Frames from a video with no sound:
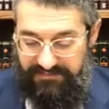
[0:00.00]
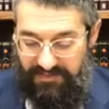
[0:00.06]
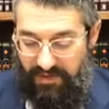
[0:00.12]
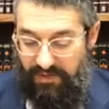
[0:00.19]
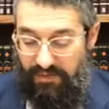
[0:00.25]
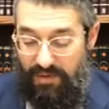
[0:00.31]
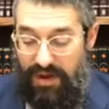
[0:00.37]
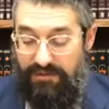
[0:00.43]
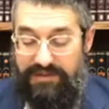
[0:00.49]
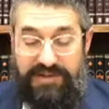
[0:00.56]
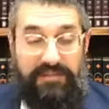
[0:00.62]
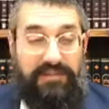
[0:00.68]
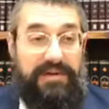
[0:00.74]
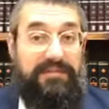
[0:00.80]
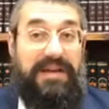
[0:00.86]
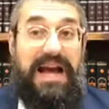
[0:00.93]
Or why would
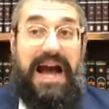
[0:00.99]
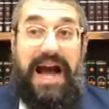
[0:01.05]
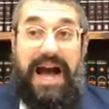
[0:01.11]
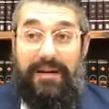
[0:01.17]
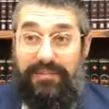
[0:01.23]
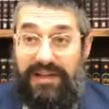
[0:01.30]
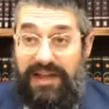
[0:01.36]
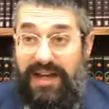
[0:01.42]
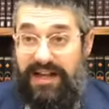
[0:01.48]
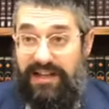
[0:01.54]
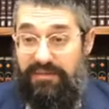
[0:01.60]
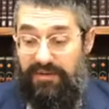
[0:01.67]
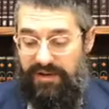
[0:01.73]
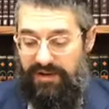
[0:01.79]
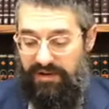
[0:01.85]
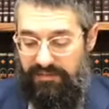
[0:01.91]
somebody be obligated to
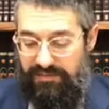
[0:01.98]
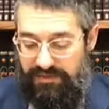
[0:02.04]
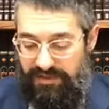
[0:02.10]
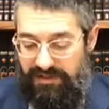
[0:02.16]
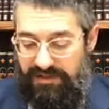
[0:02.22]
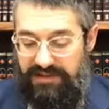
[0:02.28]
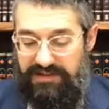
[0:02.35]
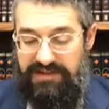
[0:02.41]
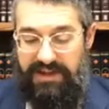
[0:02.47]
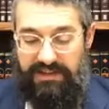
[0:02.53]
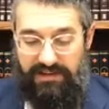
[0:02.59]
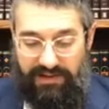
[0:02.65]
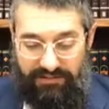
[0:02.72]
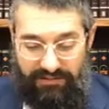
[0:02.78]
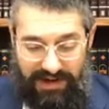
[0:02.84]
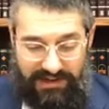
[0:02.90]
bring a korban toda? Let's take a
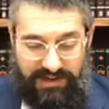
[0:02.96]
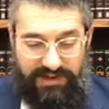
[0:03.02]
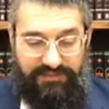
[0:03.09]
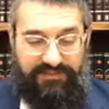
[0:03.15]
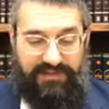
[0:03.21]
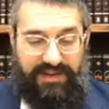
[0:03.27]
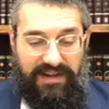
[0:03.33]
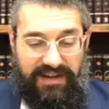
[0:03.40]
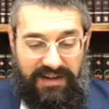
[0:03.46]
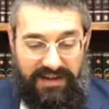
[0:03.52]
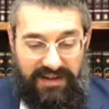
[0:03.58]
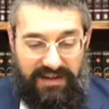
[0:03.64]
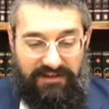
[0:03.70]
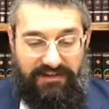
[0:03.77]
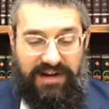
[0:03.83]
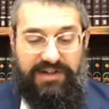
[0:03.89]
look in Rashi.
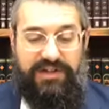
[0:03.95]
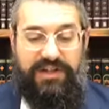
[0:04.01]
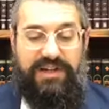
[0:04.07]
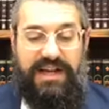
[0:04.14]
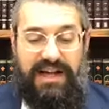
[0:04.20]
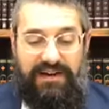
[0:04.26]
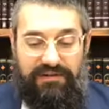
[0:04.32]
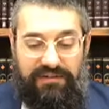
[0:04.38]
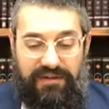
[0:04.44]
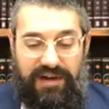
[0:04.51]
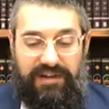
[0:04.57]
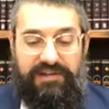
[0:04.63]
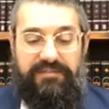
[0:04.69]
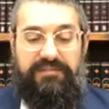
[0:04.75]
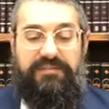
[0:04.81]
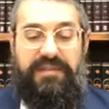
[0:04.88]
Rashi, now we're
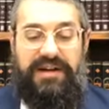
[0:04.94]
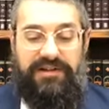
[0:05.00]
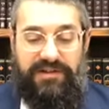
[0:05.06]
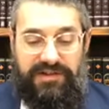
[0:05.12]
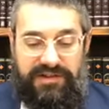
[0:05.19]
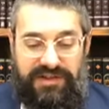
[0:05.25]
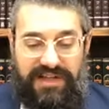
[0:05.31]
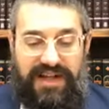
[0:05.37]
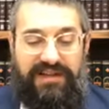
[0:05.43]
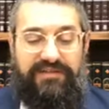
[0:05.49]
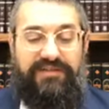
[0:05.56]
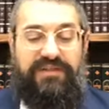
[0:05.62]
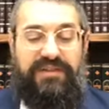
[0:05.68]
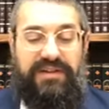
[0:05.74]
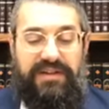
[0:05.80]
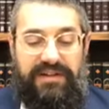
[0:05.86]
on Parsha
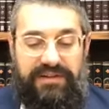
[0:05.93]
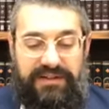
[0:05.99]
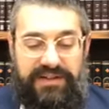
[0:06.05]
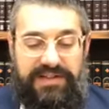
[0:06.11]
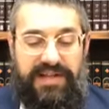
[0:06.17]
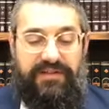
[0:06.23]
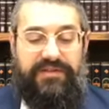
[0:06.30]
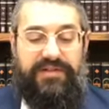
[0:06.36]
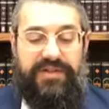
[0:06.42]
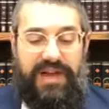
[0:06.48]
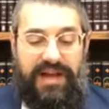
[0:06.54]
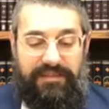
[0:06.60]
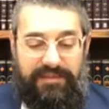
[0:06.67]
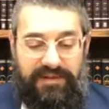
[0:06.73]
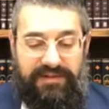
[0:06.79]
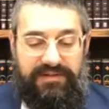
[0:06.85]
Sav, the seventh
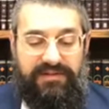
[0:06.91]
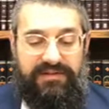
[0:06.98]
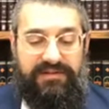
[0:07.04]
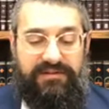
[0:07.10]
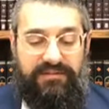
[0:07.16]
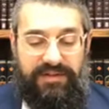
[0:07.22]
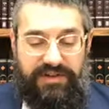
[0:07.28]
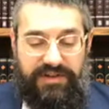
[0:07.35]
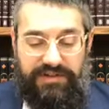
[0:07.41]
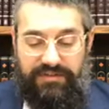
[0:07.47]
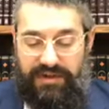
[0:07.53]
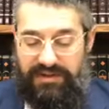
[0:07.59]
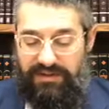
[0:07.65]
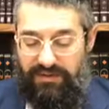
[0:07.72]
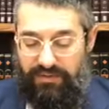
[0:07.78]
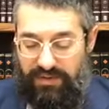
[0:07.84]
chapter, we just
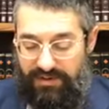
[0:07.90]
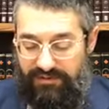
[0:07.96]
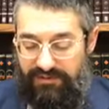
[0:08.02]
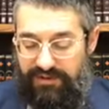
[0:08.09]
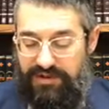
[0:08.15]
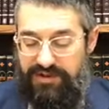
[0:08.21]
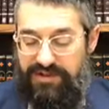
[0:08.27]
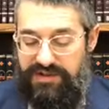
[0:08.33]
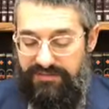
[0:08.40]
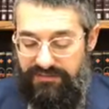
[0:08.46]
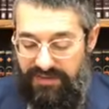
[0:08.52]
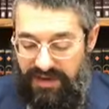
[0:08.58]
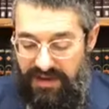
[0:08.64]
read the 12th verse.